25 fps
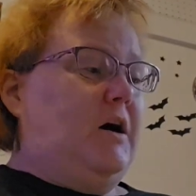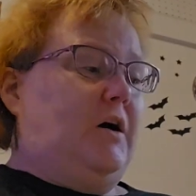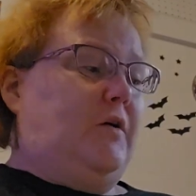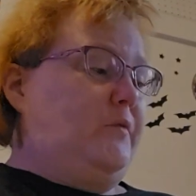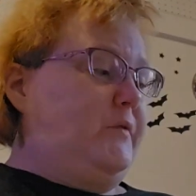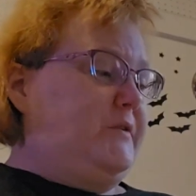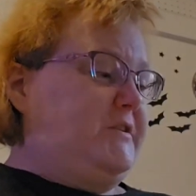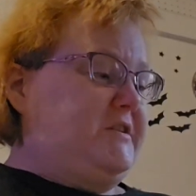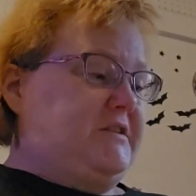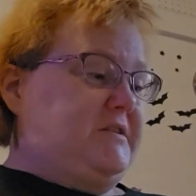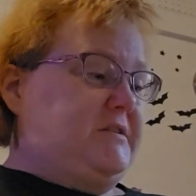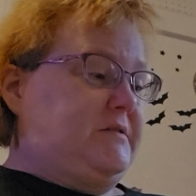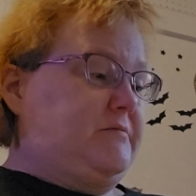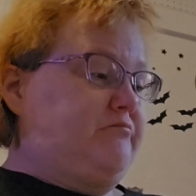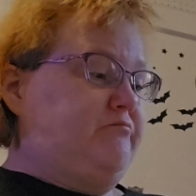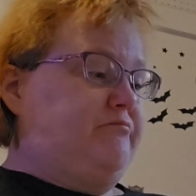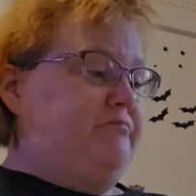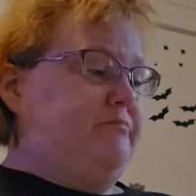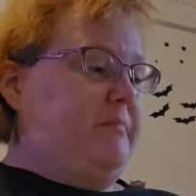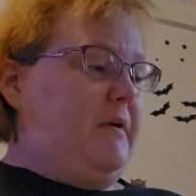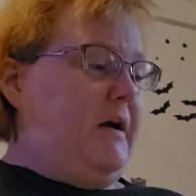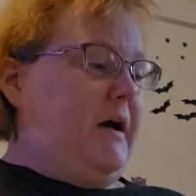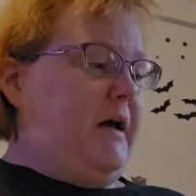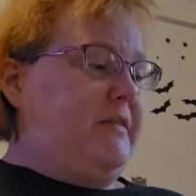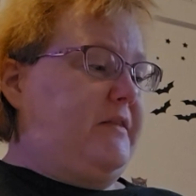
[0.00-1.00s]
which is,
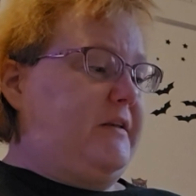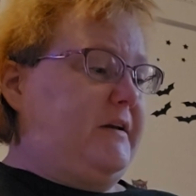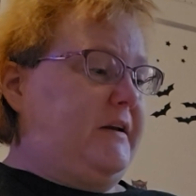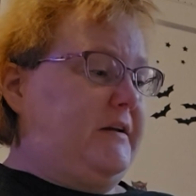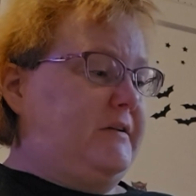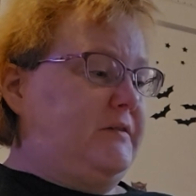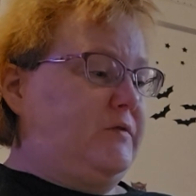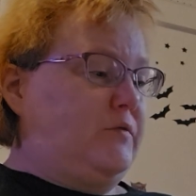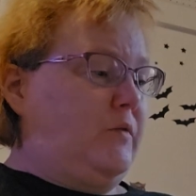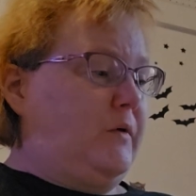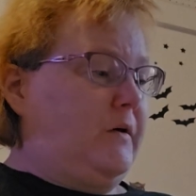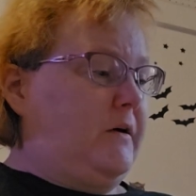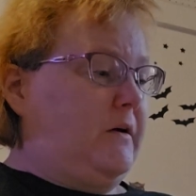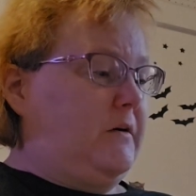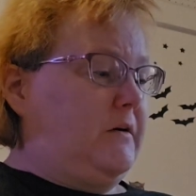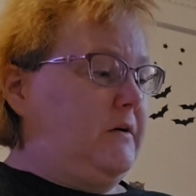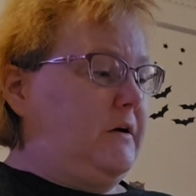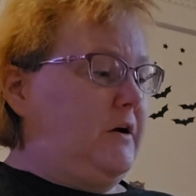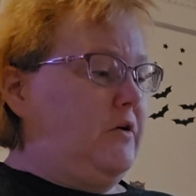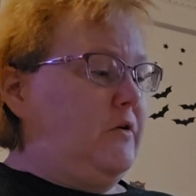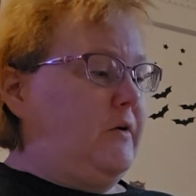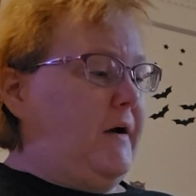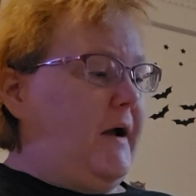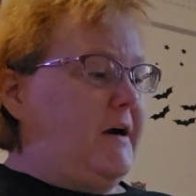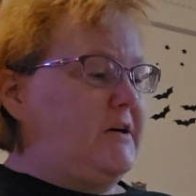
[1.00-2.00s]
I think, is weird.
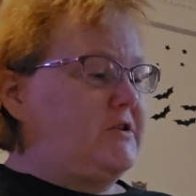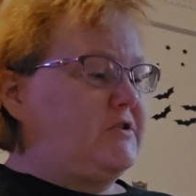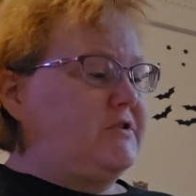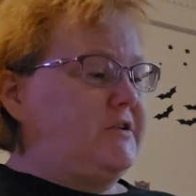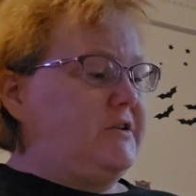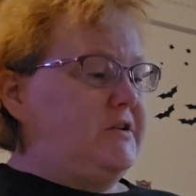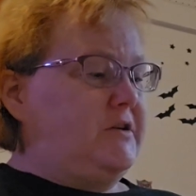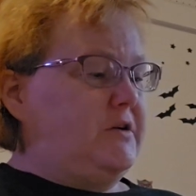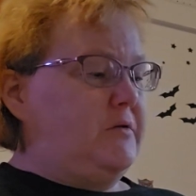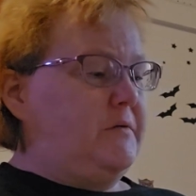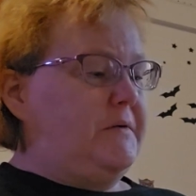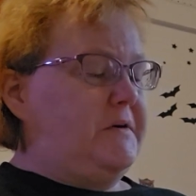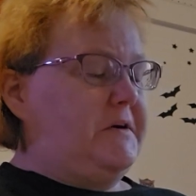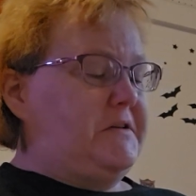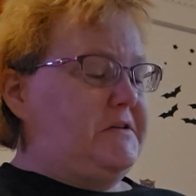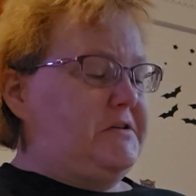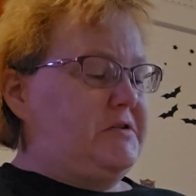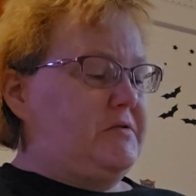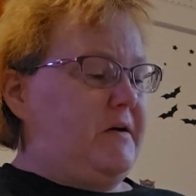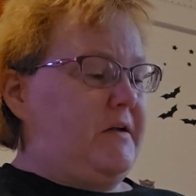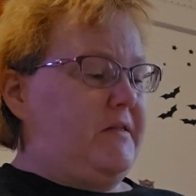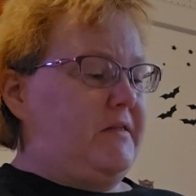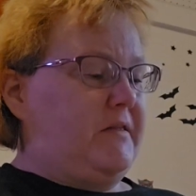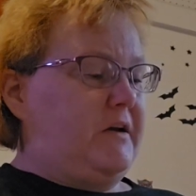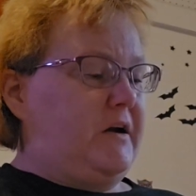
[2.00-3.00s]
Oh, actually, you know what? It's
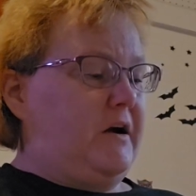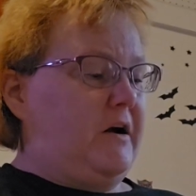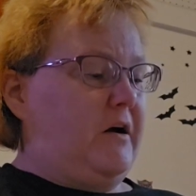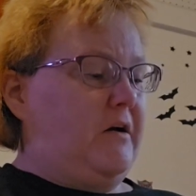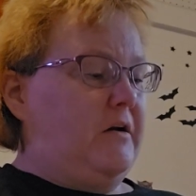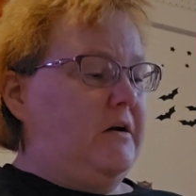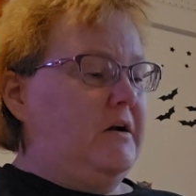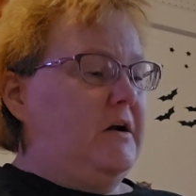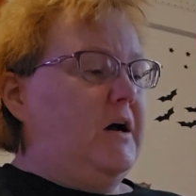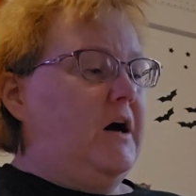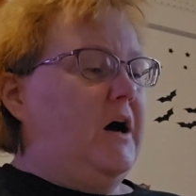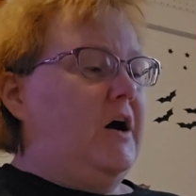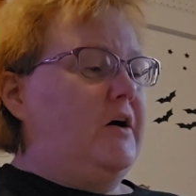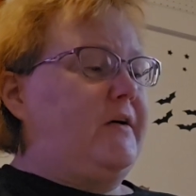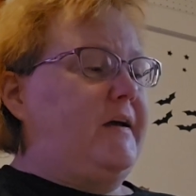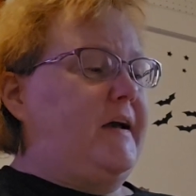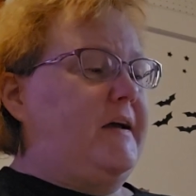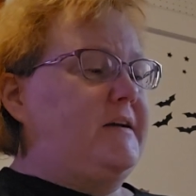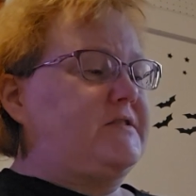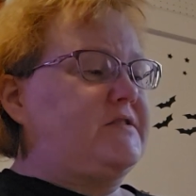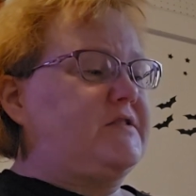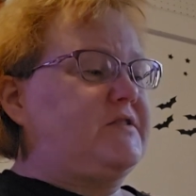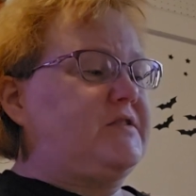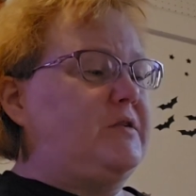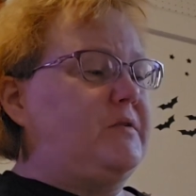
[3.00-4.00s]
right there.
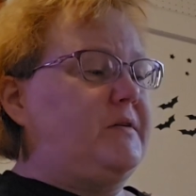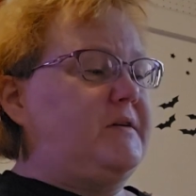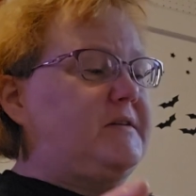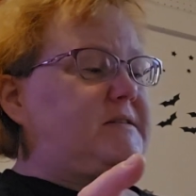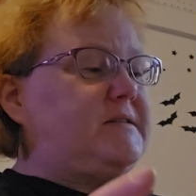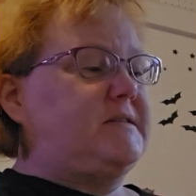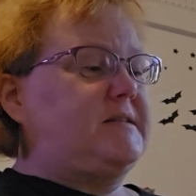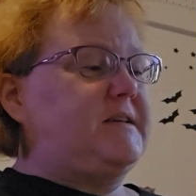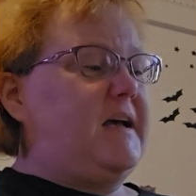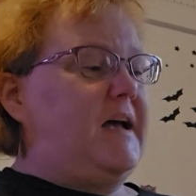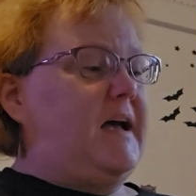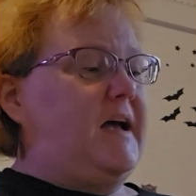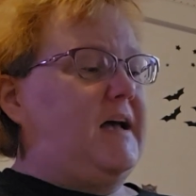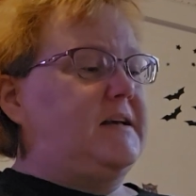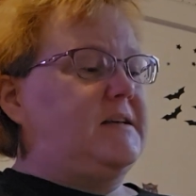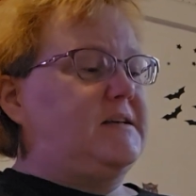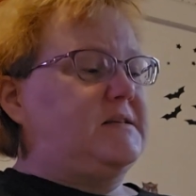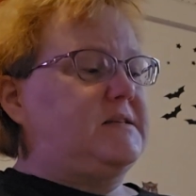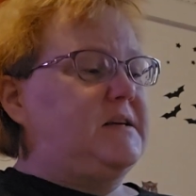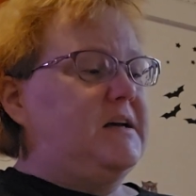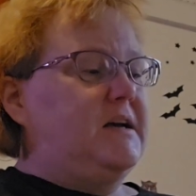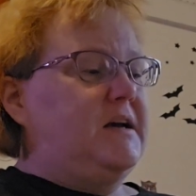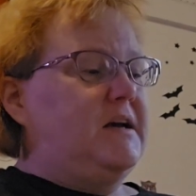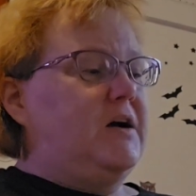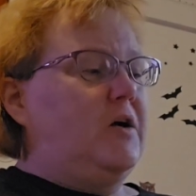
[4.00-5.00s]
Okay, so it
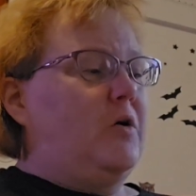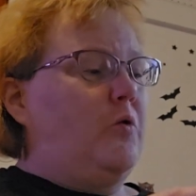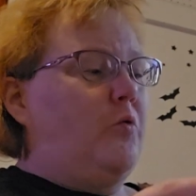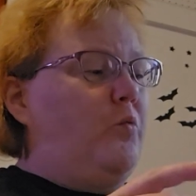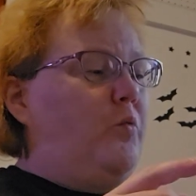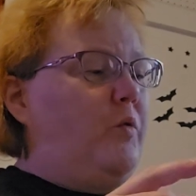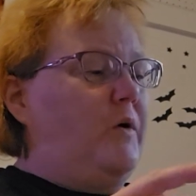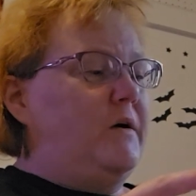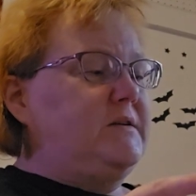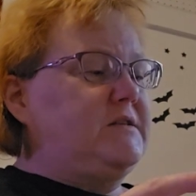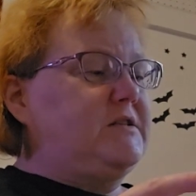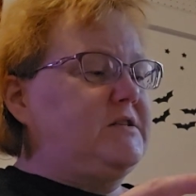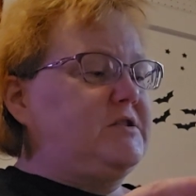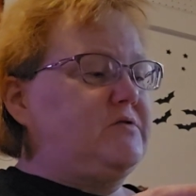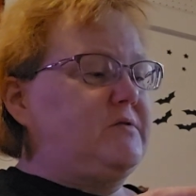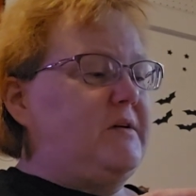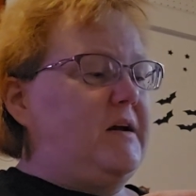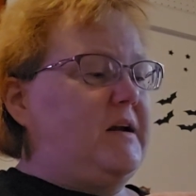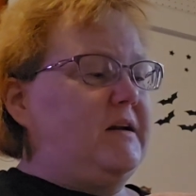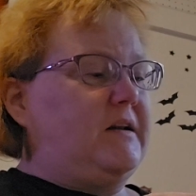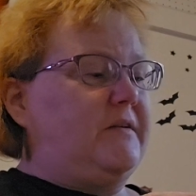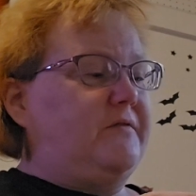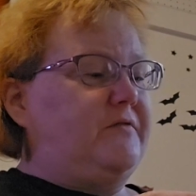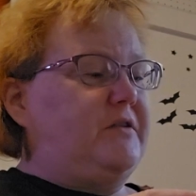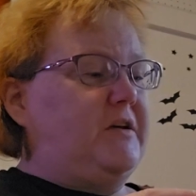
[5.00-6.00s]
says 1
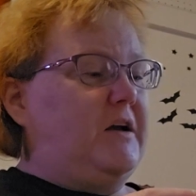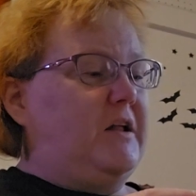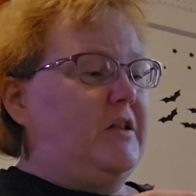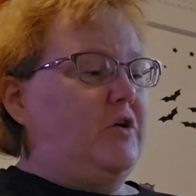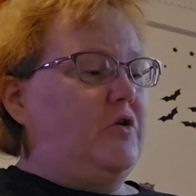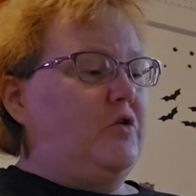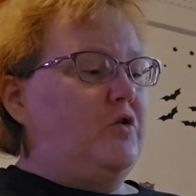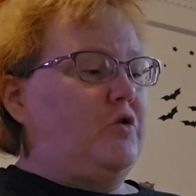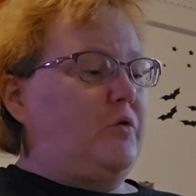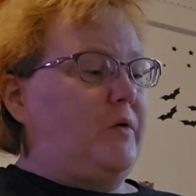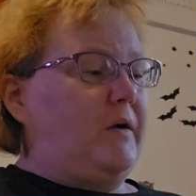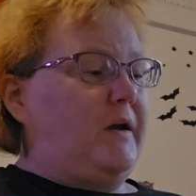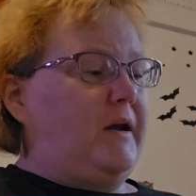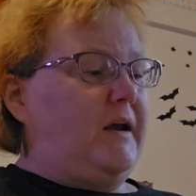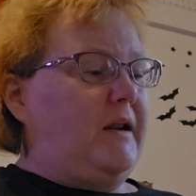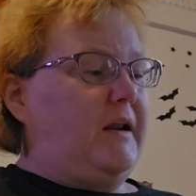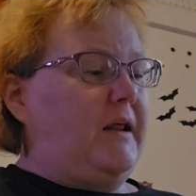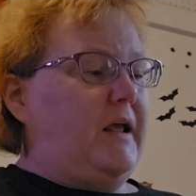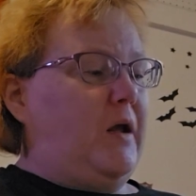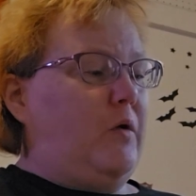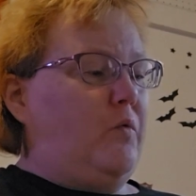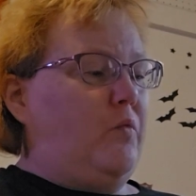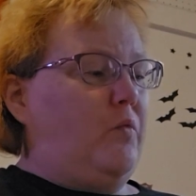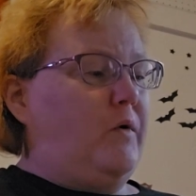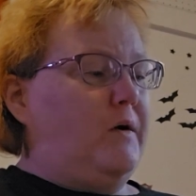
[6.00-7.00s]
strand of yellow-green
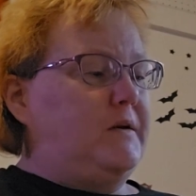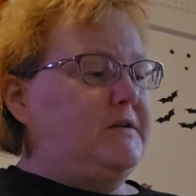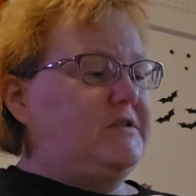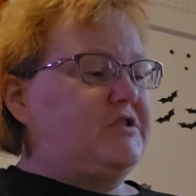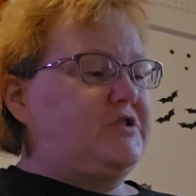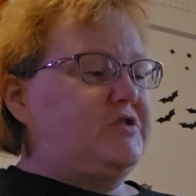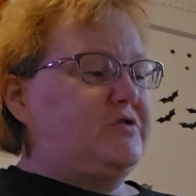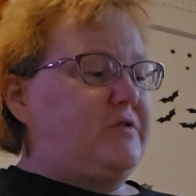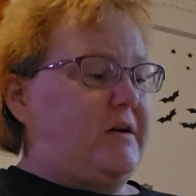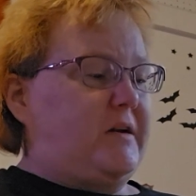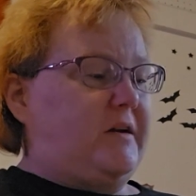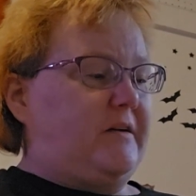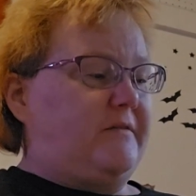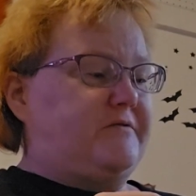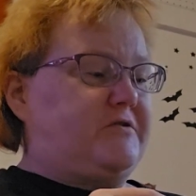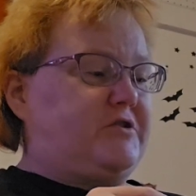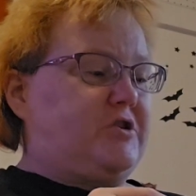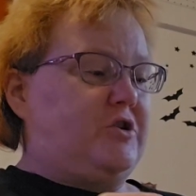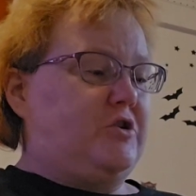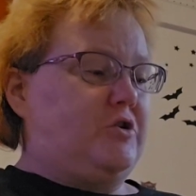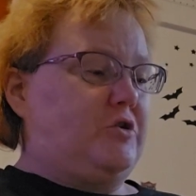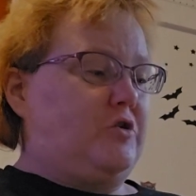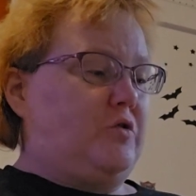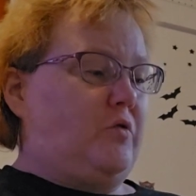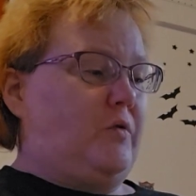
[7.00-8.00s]
and 1 strand of
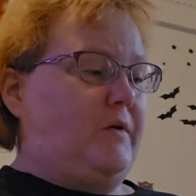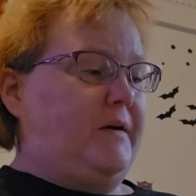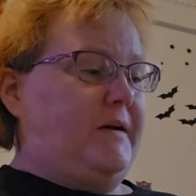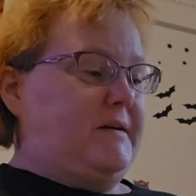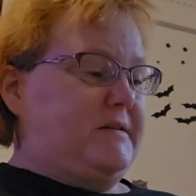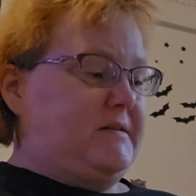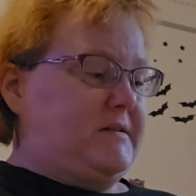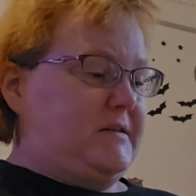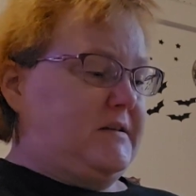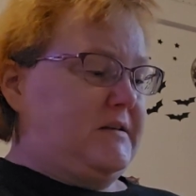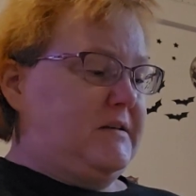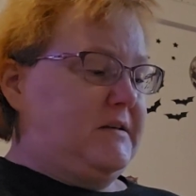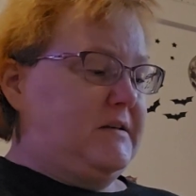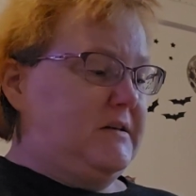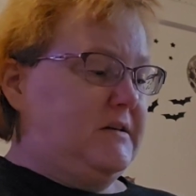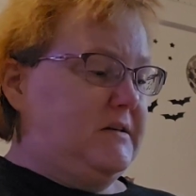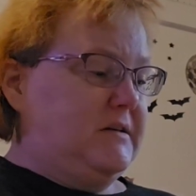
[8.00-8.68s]
turquoise.